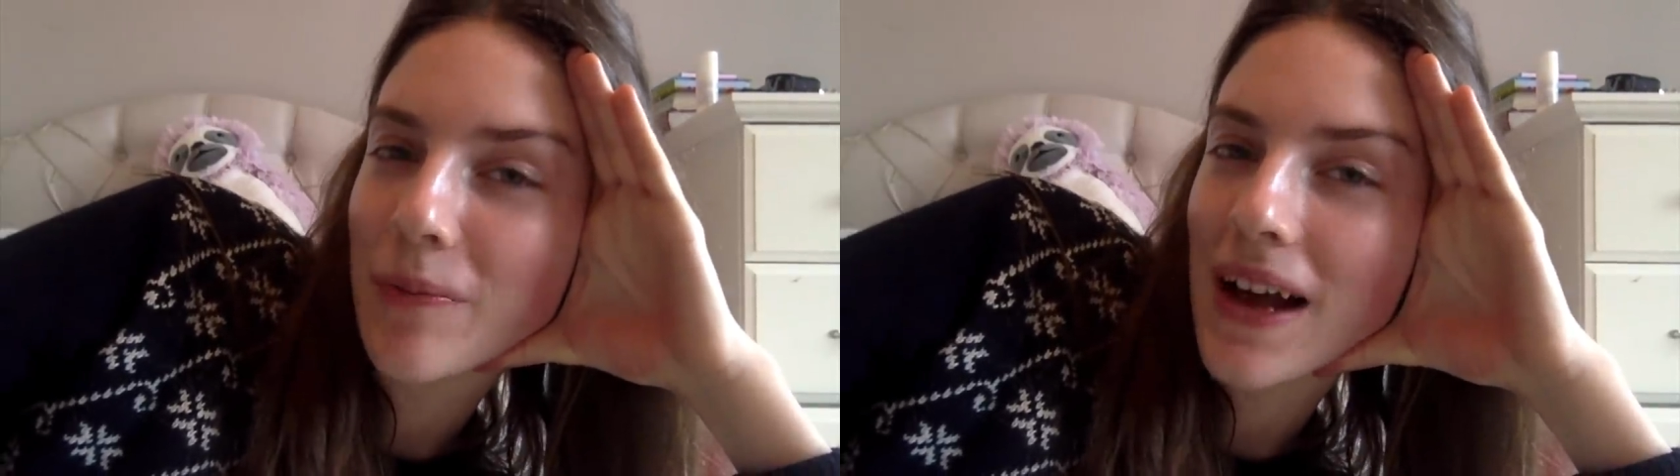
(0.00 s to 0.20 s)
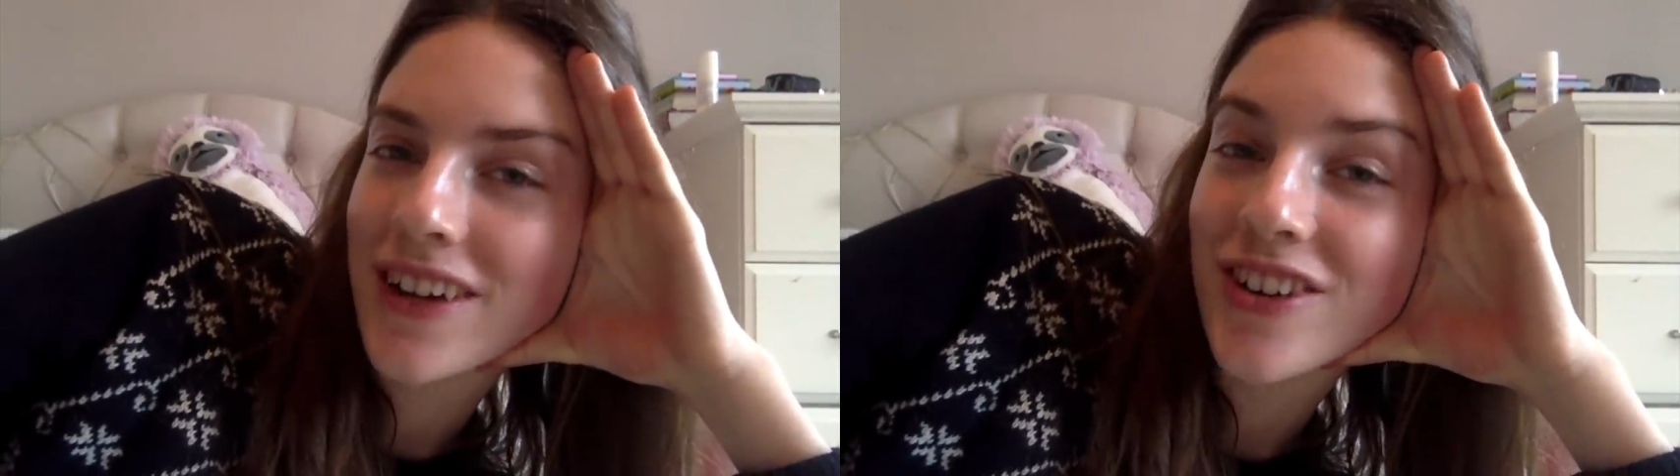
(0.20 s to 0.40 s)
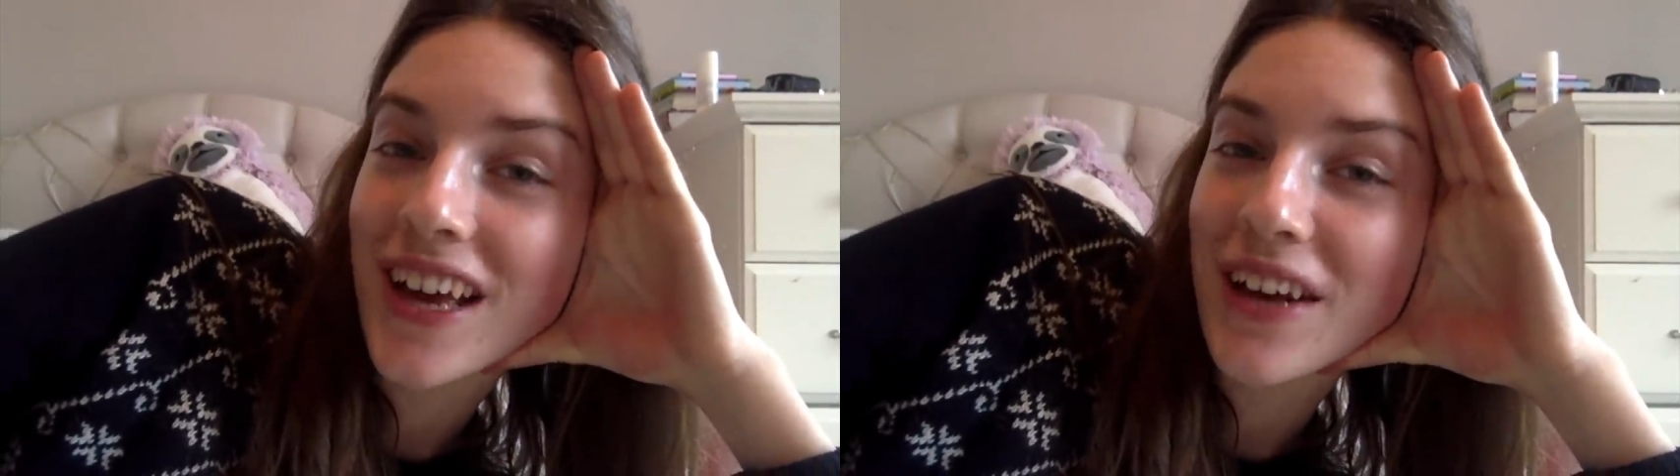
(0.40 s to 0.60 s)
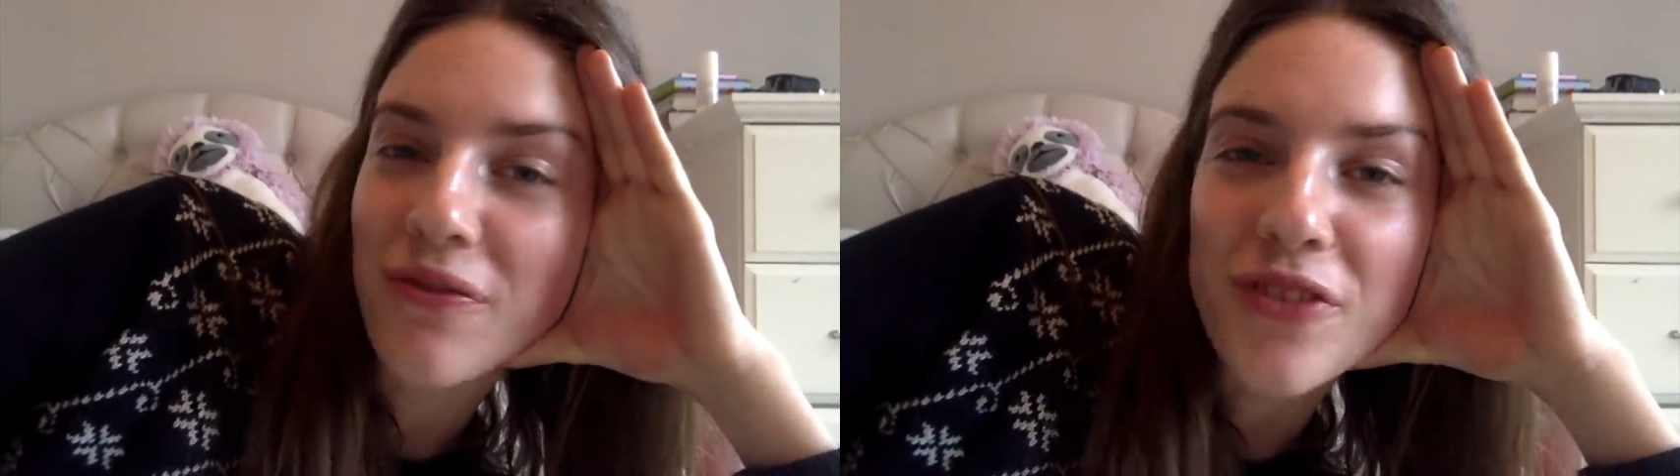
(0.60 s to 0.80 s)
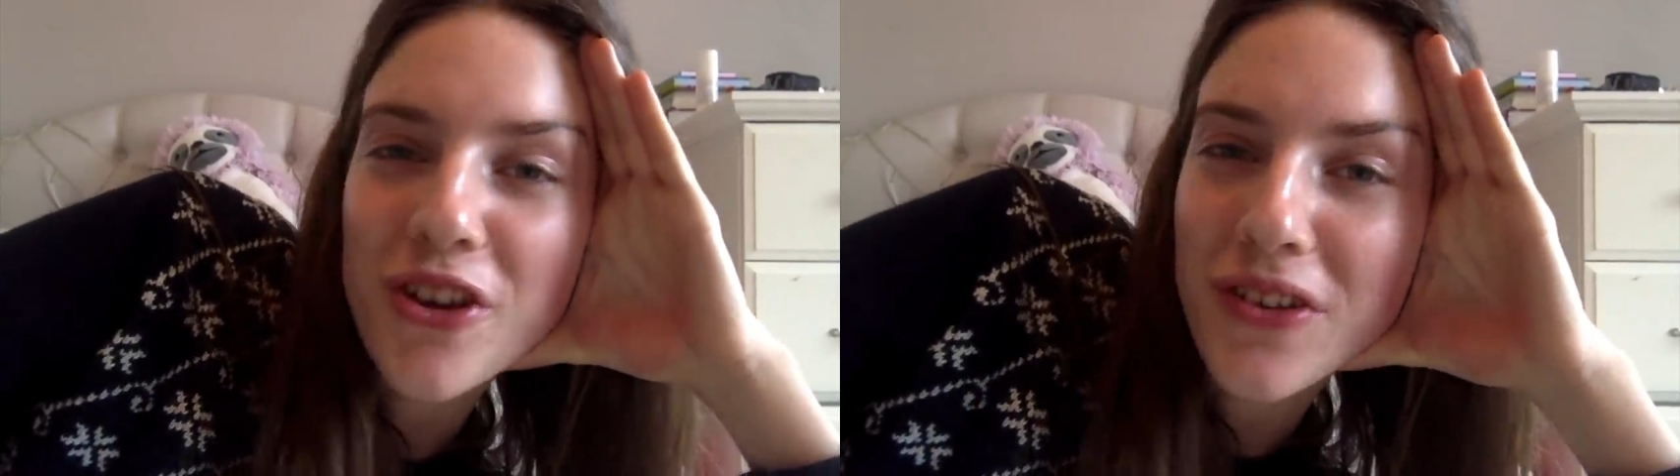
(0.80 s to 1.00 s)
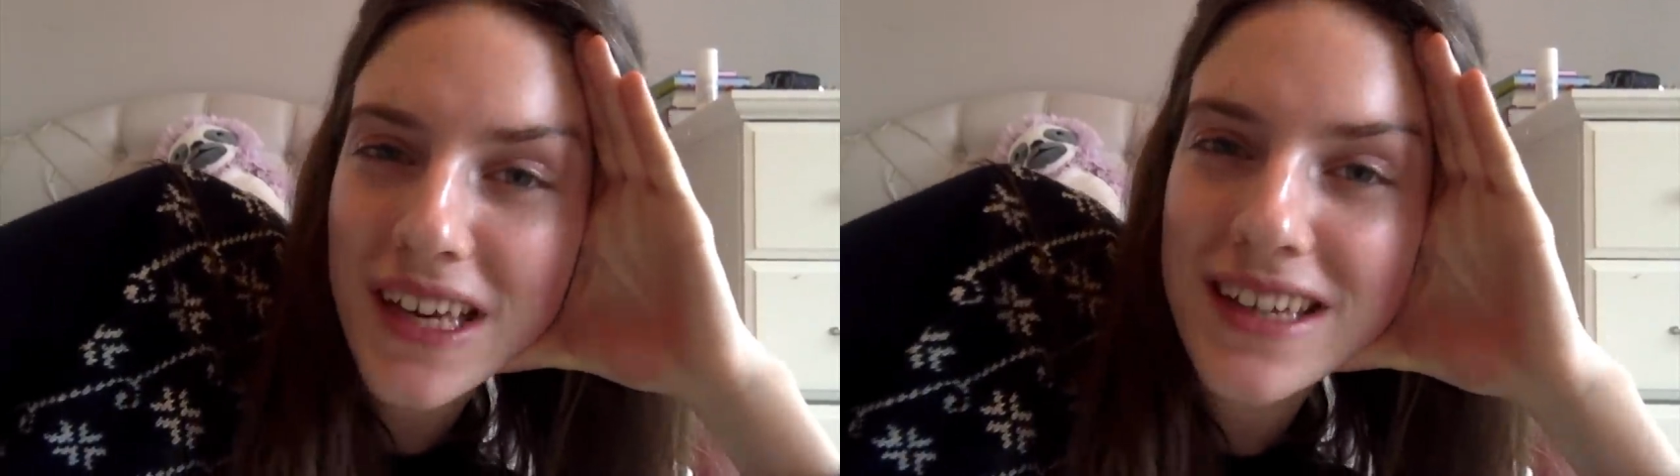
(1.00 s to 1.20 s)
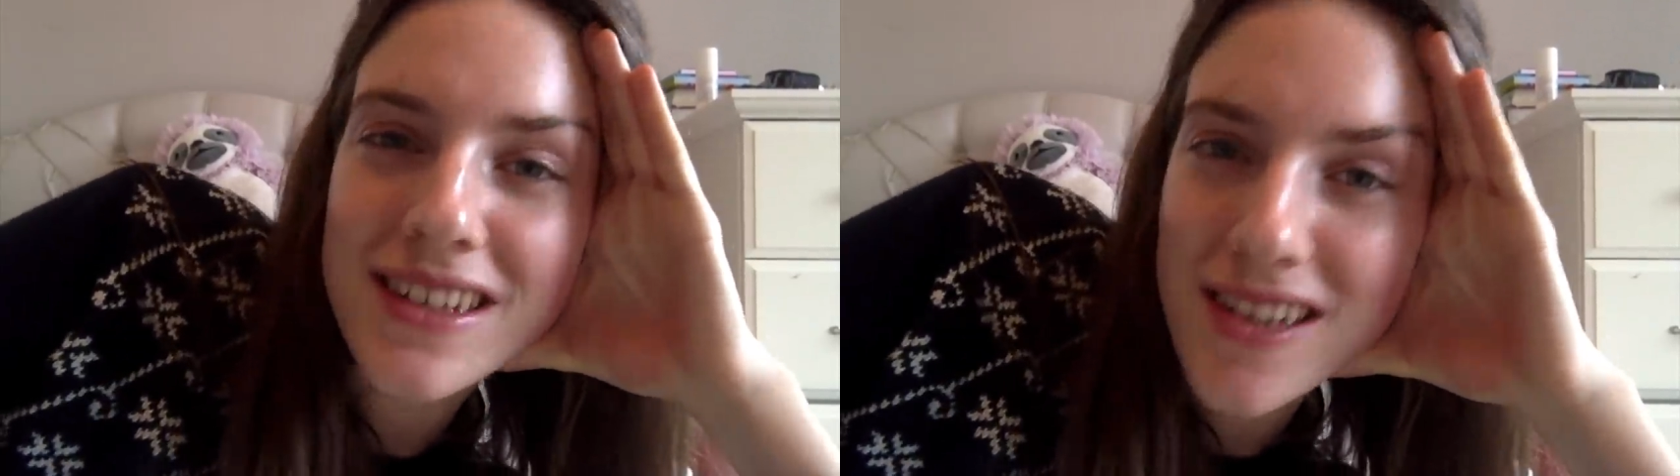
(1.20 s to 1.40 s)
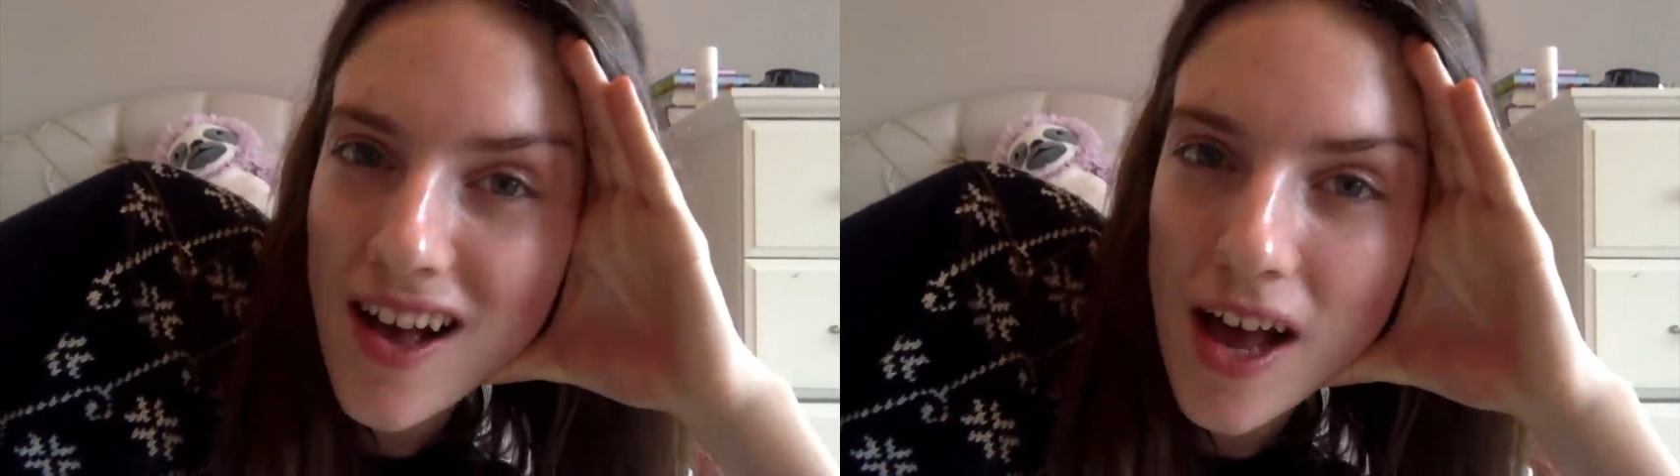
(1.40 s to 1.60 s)
back on it in a few years'
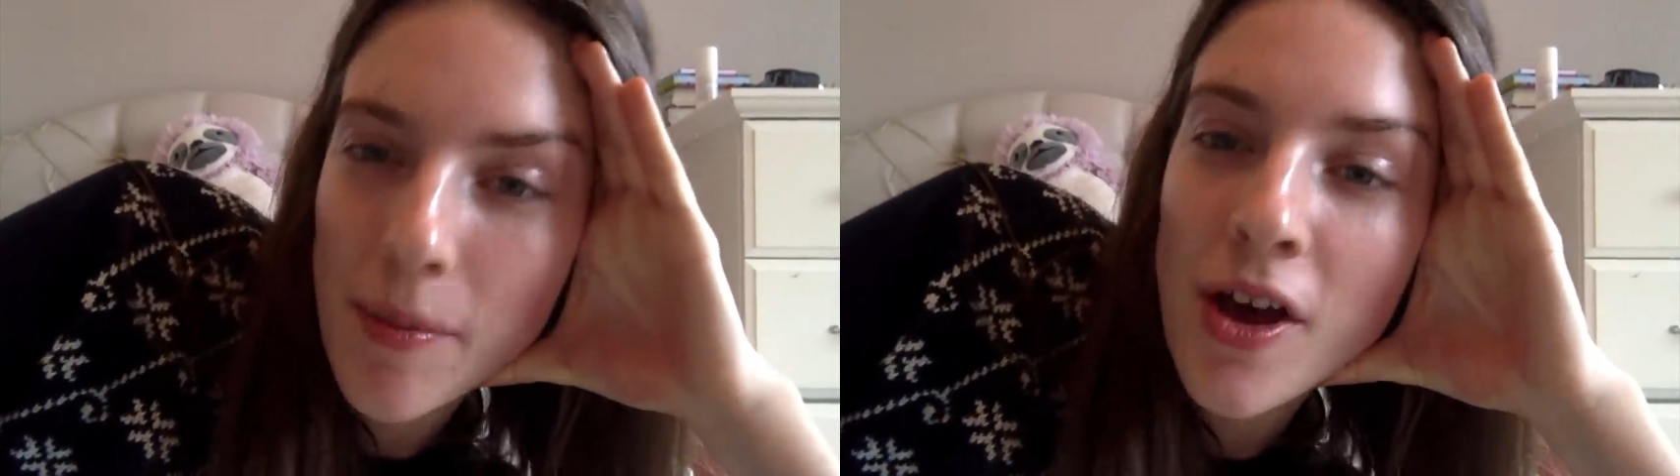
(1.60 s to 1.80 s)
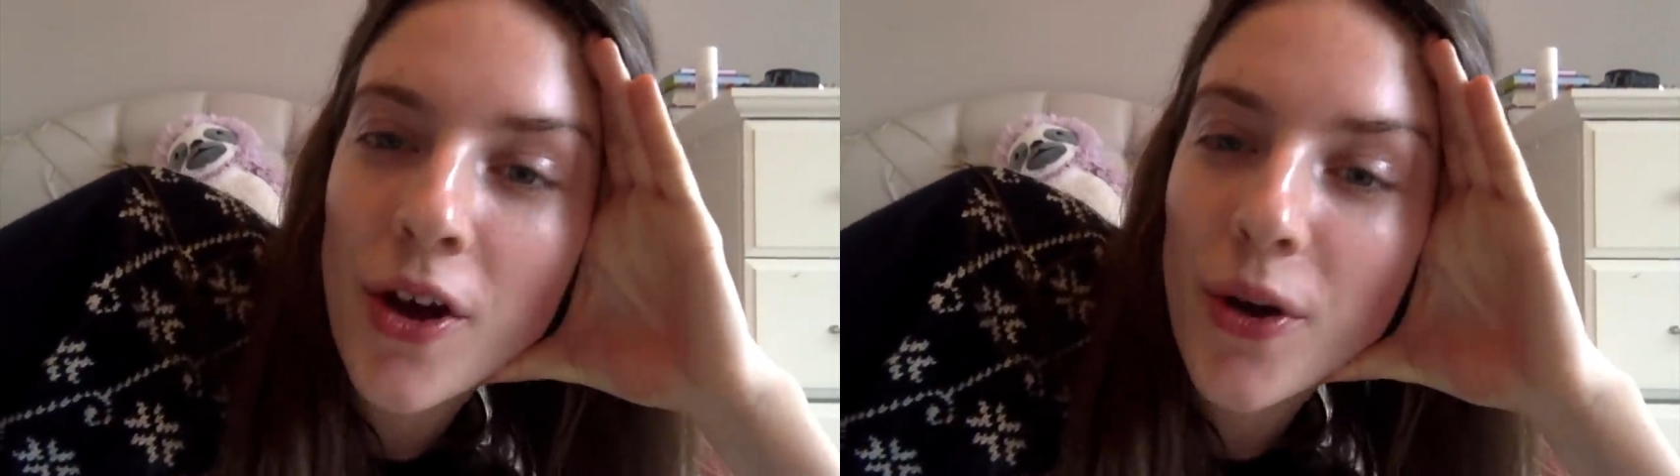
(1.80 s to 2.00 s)
time.